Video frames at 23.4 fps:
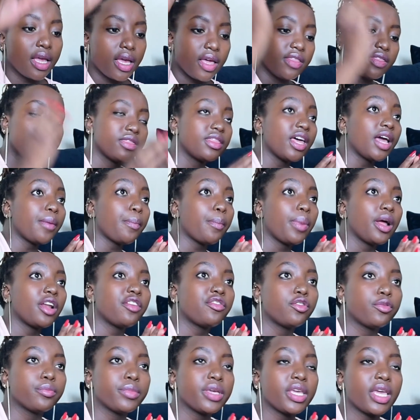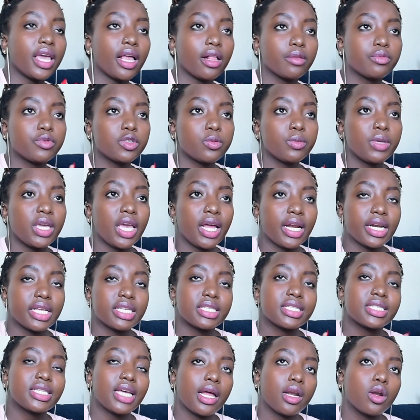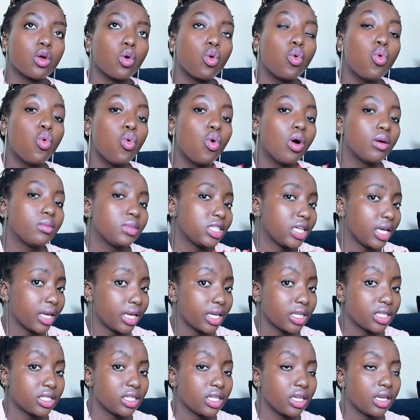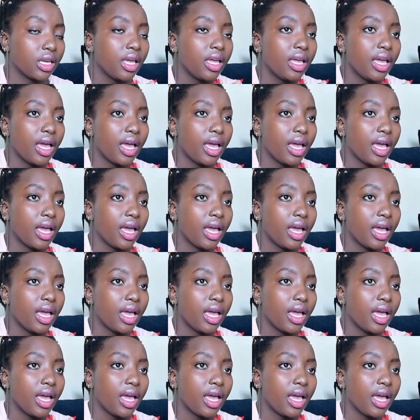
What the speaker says: that part for me helps me understand who I'm targeting.